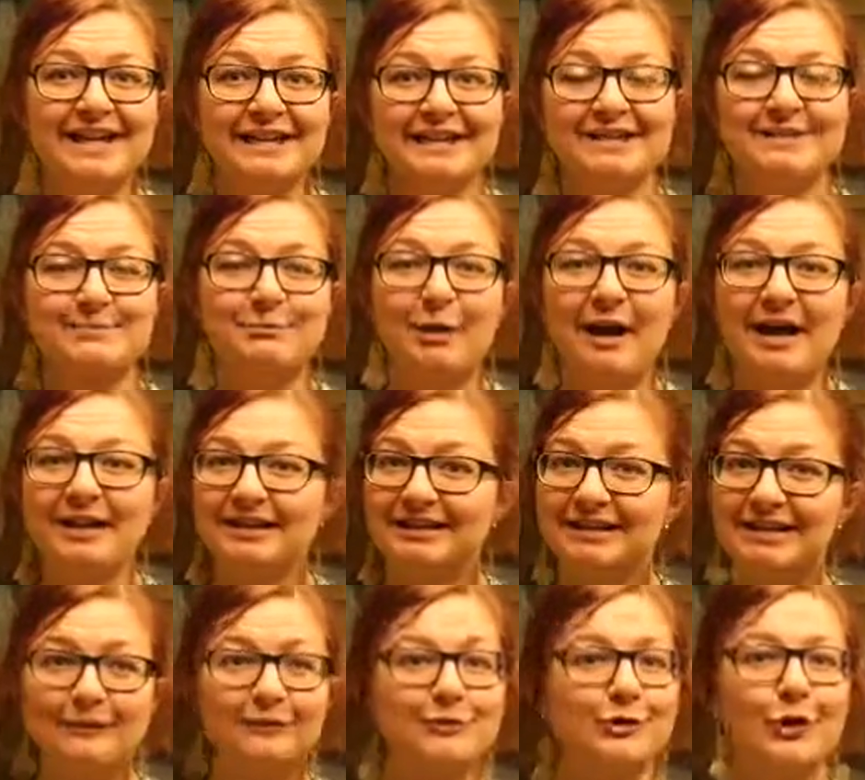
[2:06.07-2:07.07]
This
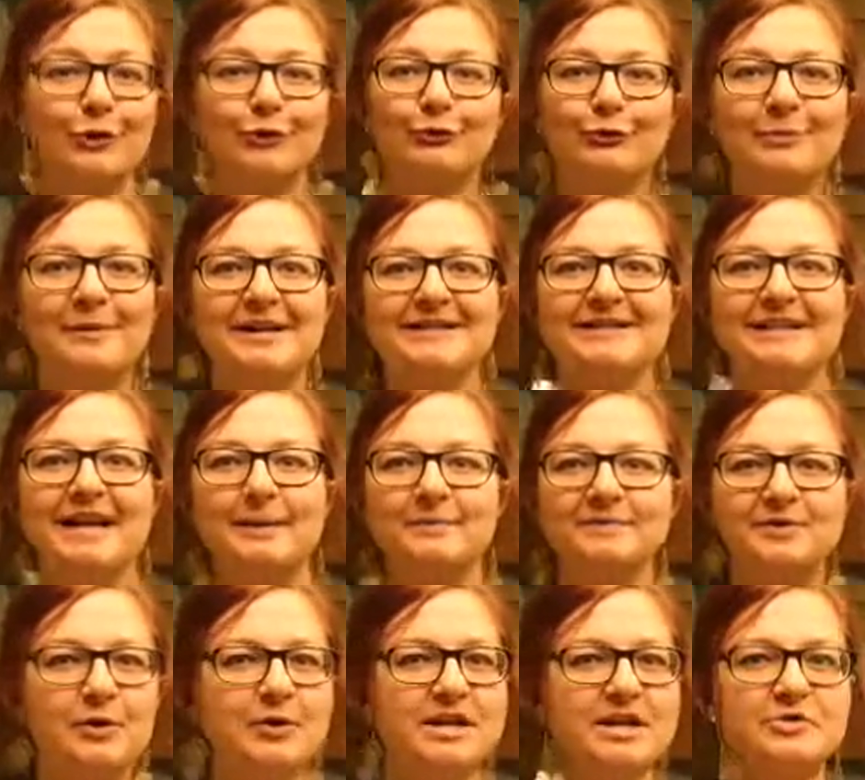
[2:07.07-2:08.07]
brand lived on from his name,
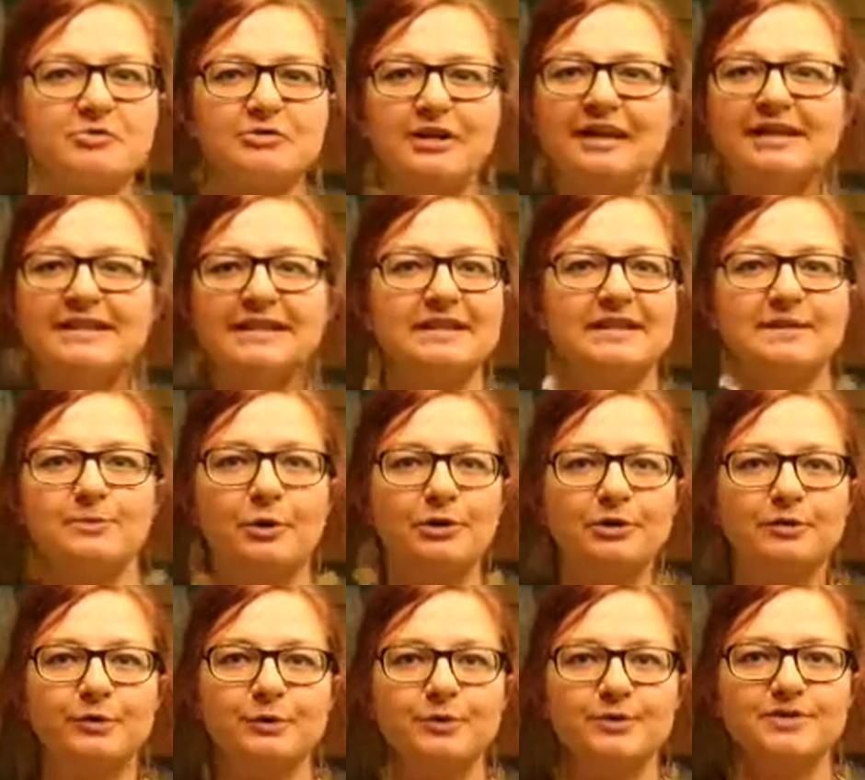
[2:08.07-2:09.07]
so he created these
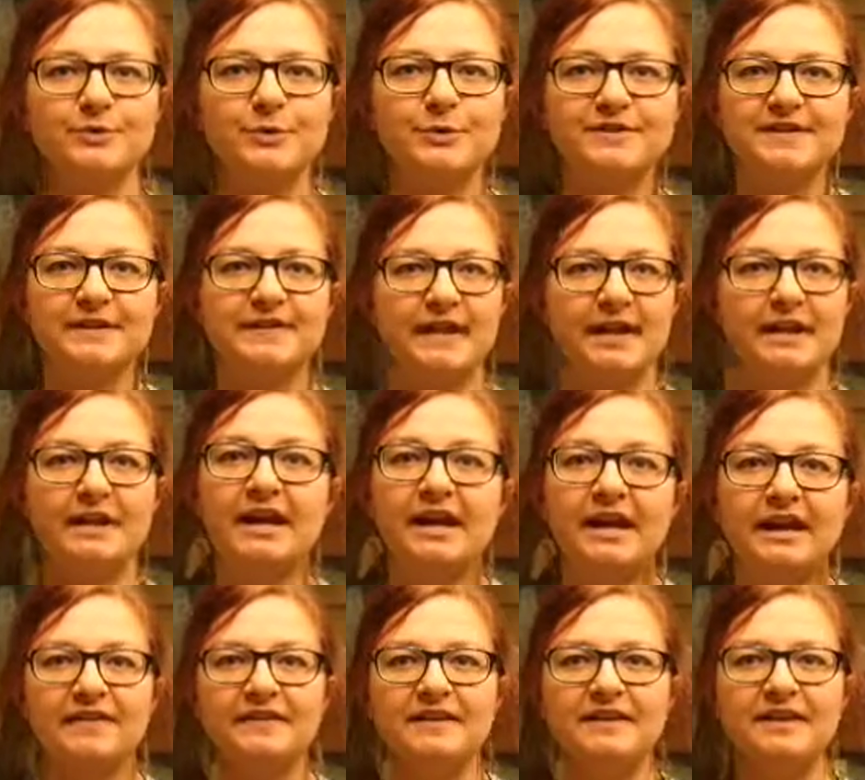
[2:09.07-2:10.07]
wonderful swords, and then
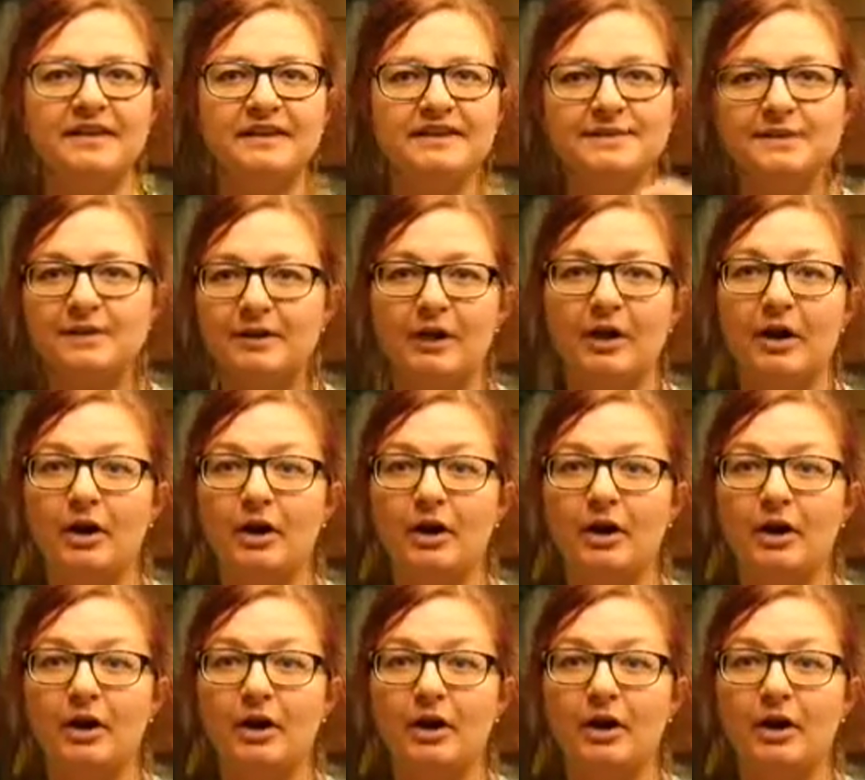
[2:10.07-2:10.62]
in the years